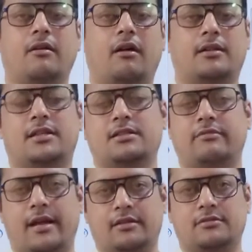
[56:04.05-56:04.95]
all these
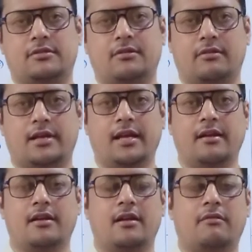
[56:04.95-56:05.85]
values. Okay.
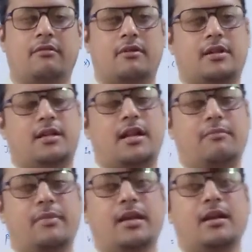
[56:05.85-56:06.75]
For the time
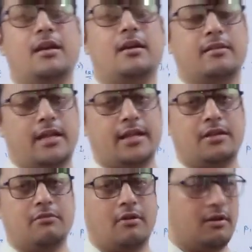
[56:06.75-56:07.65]
being, thank
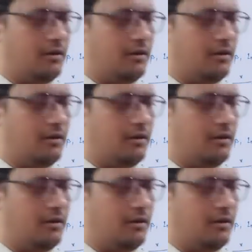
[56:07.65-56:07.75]
you all.